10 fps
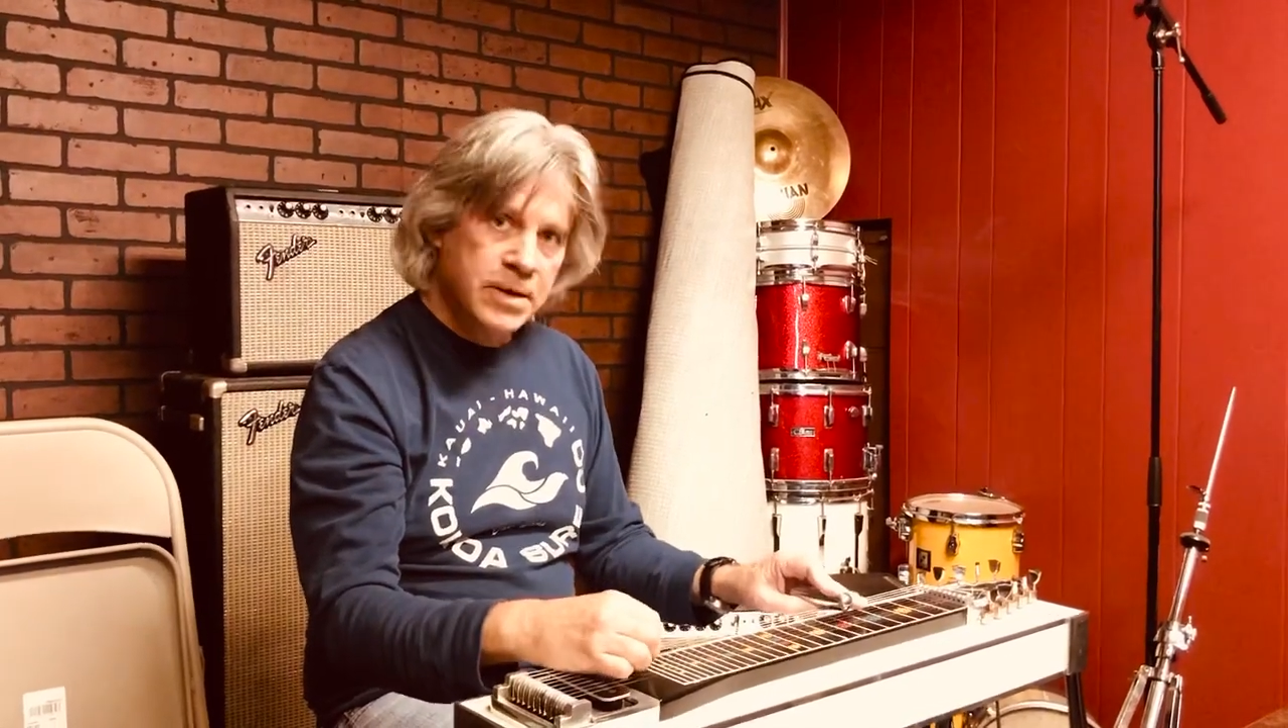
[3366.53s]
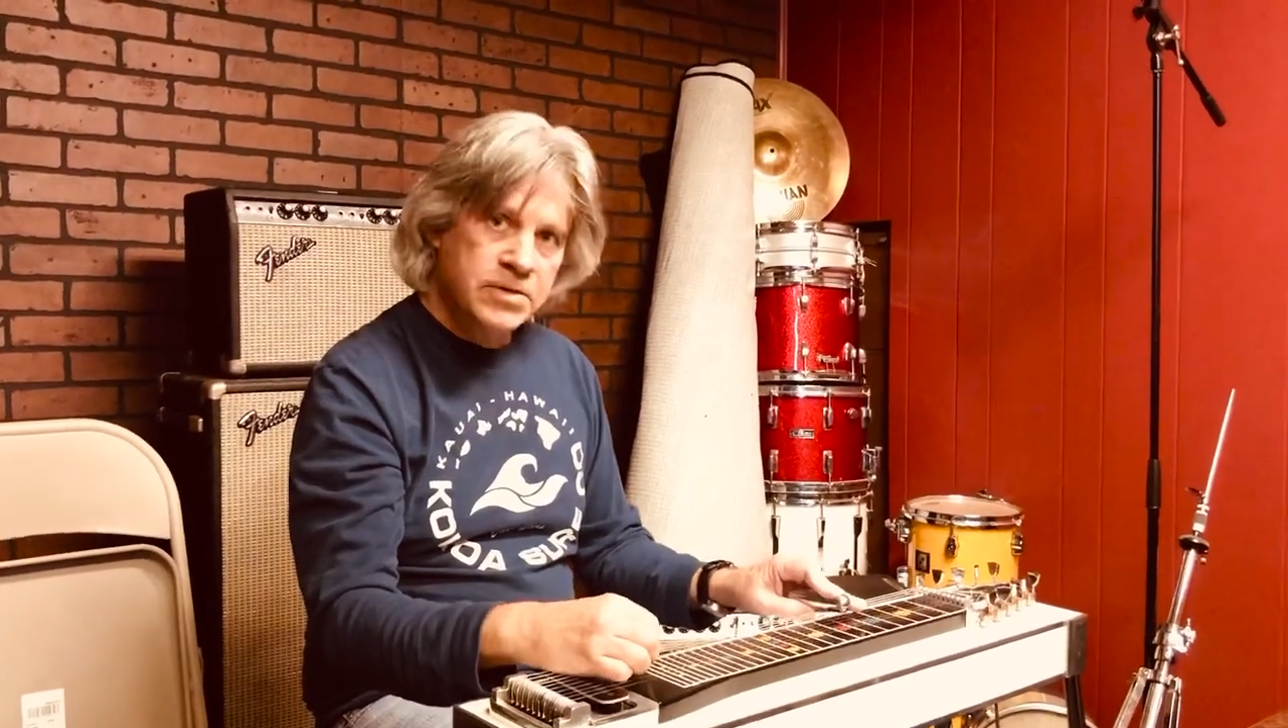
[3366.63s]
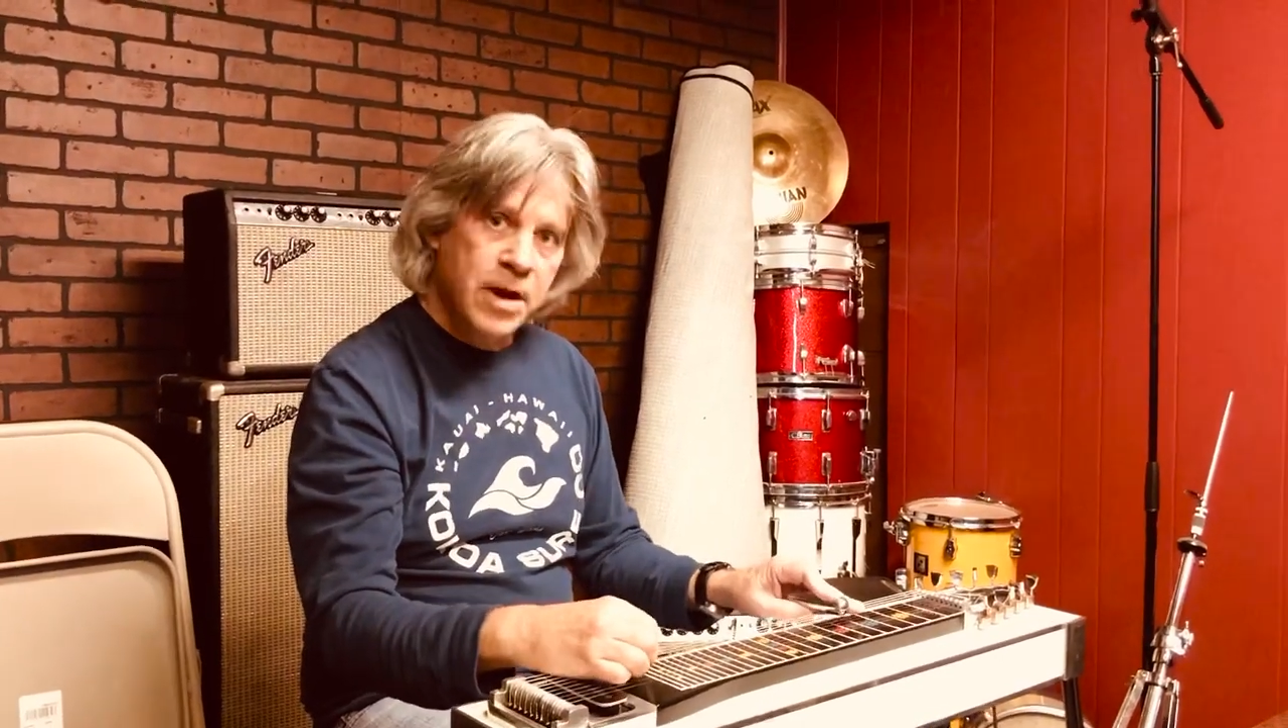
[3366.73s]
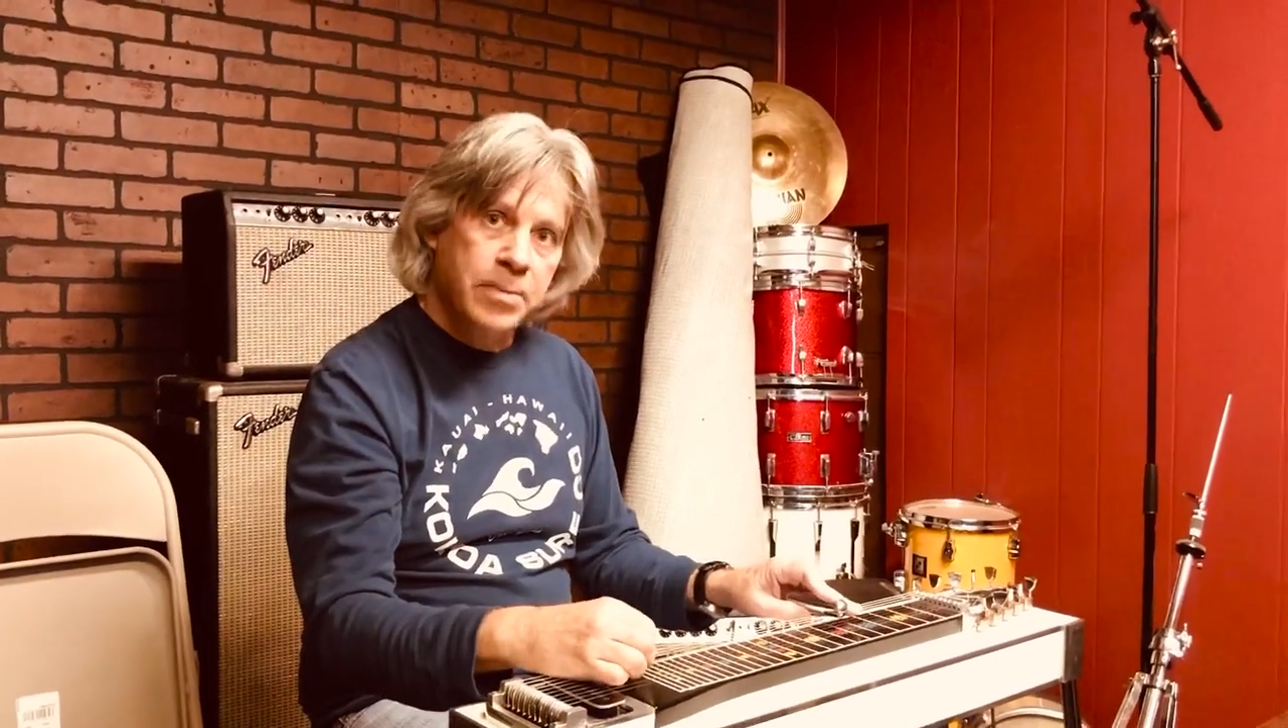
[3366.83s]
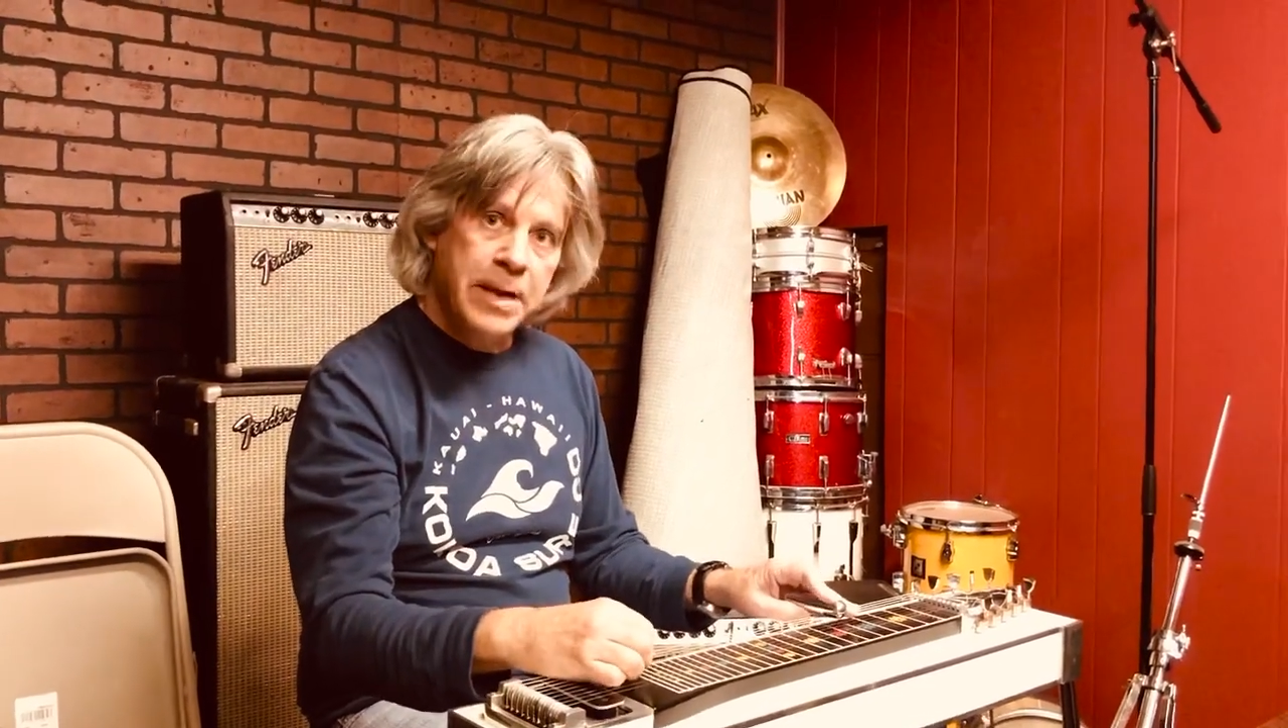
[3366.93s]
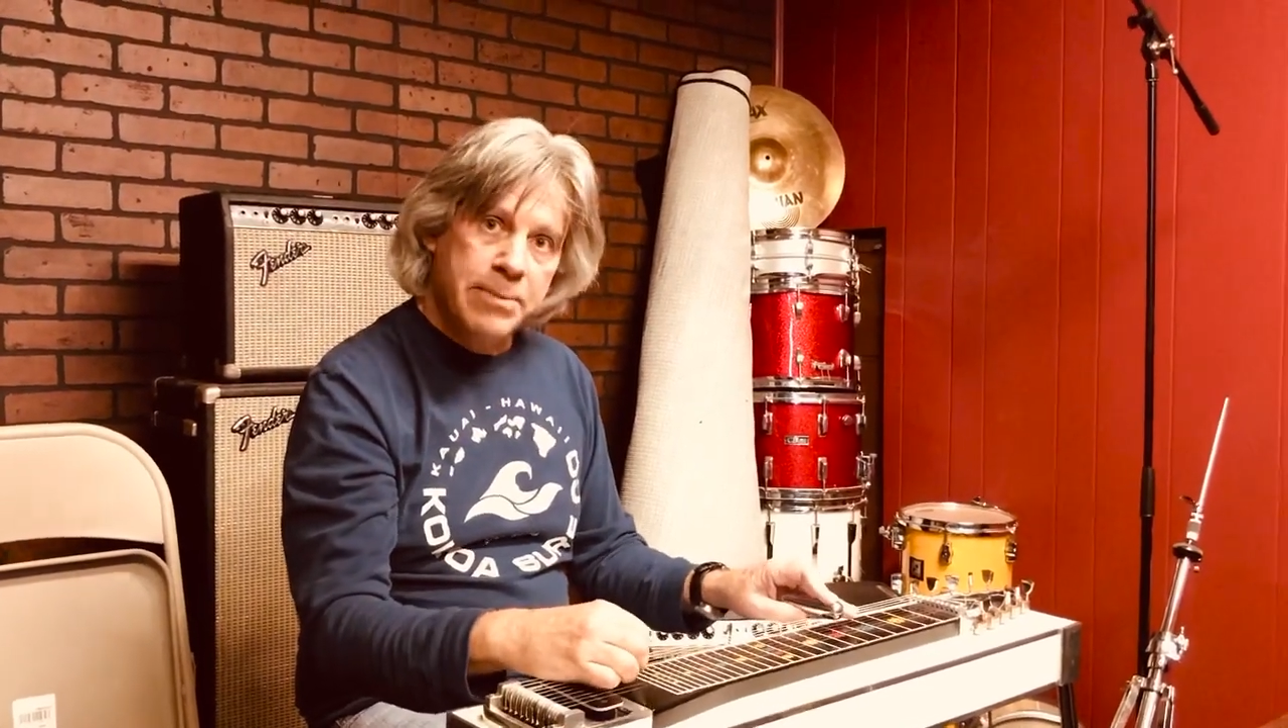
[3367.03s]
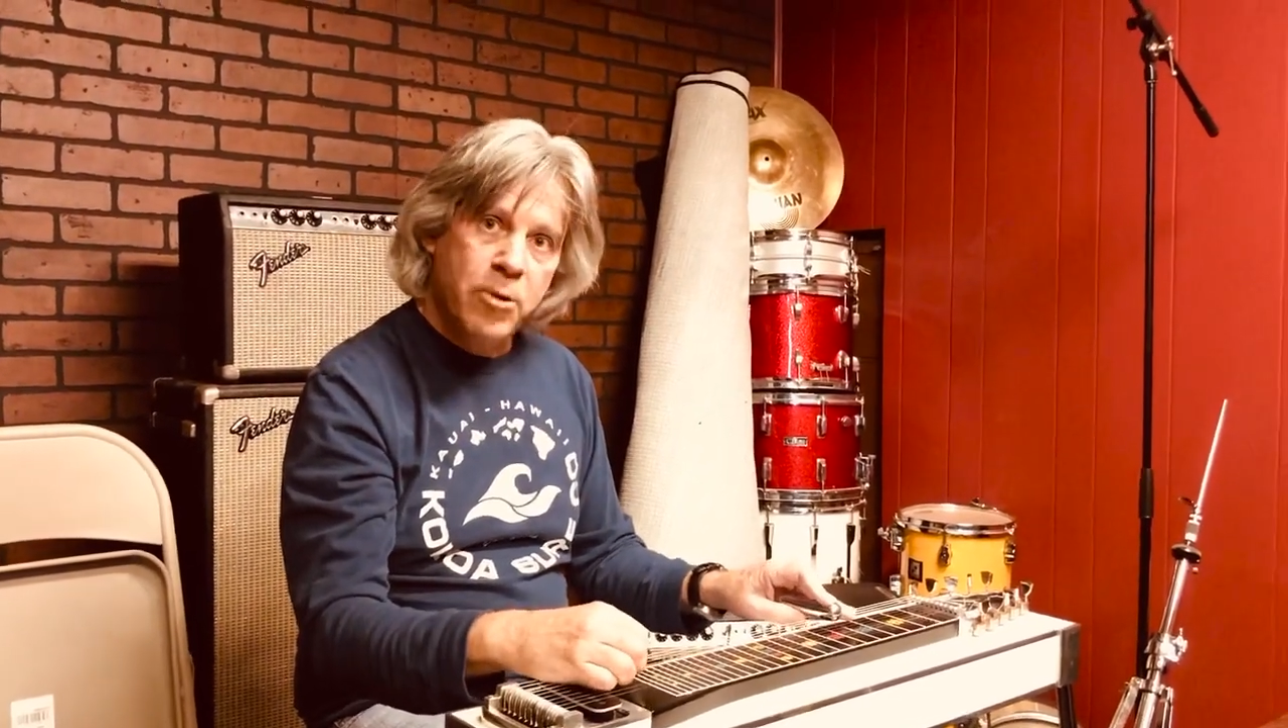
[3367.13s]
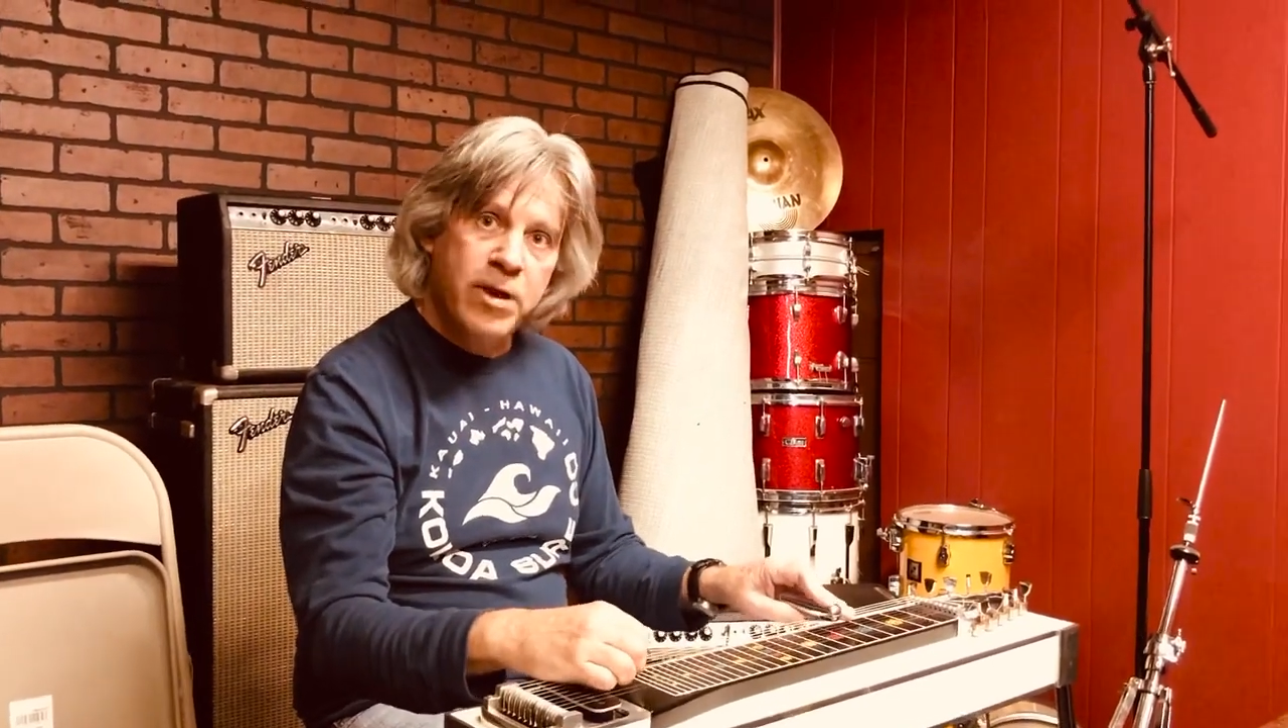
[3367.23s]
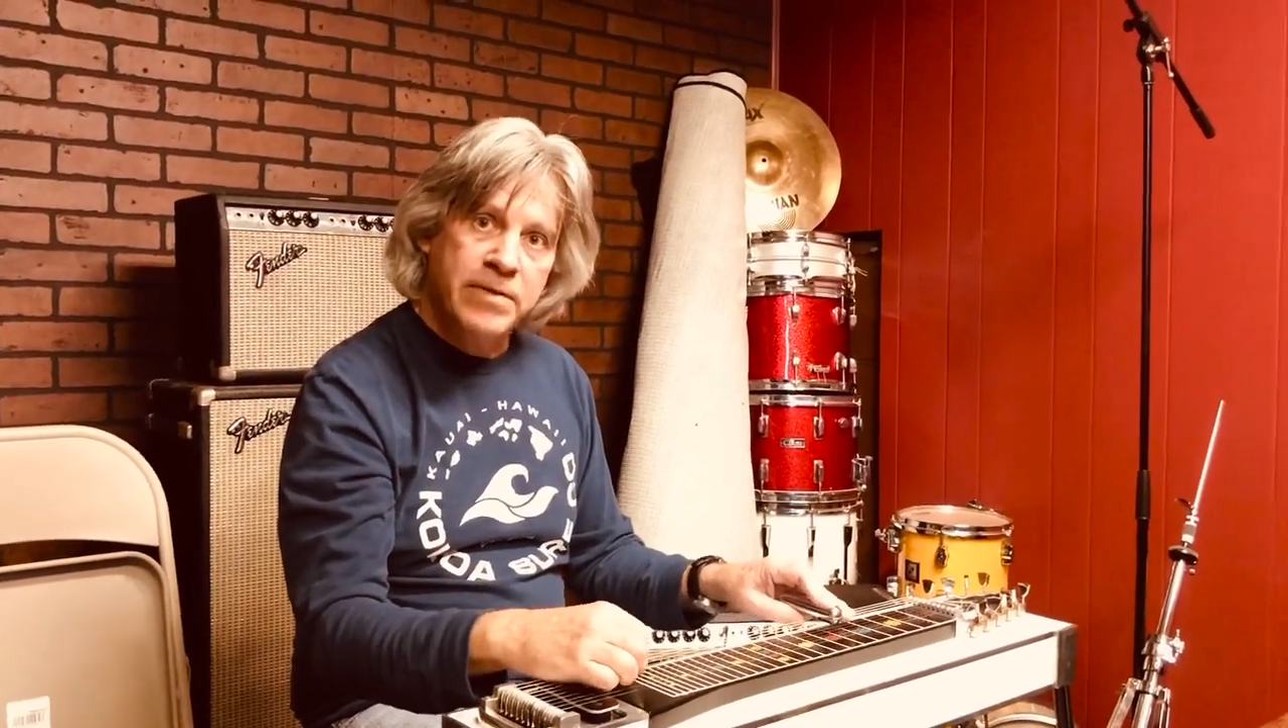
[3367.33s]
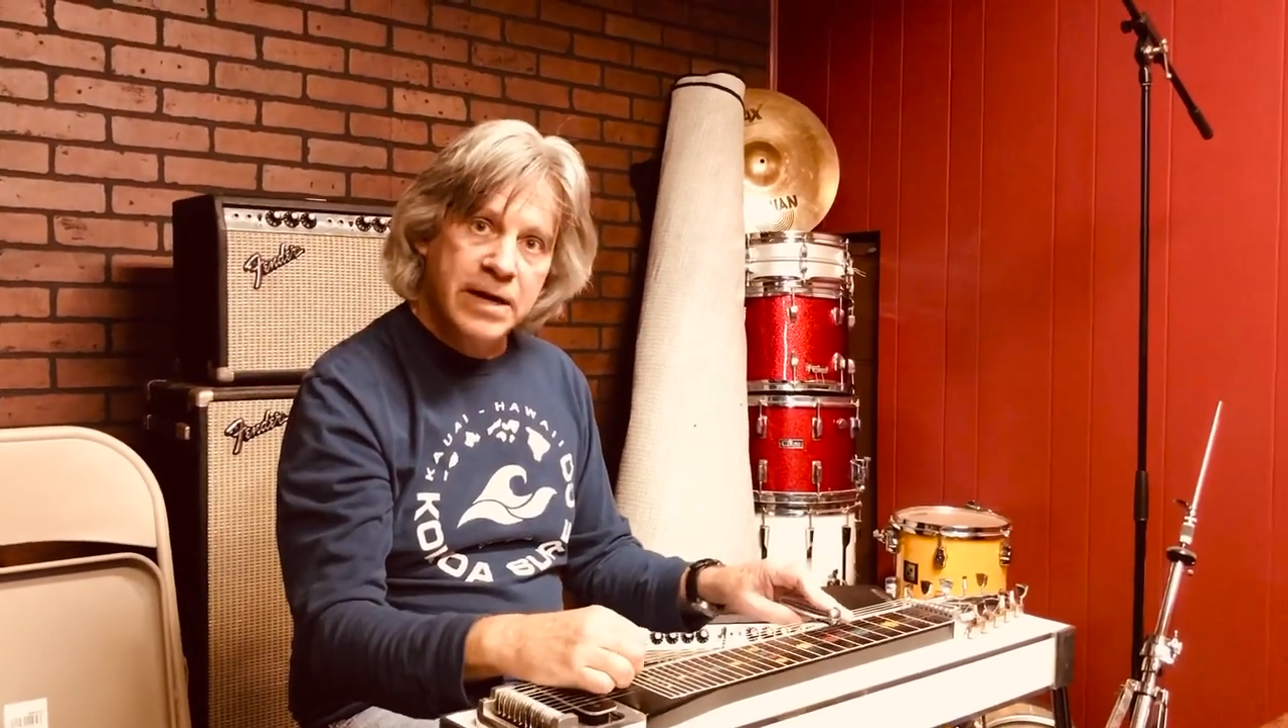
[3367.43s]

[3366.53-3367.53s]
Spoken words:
So I'm playing more of a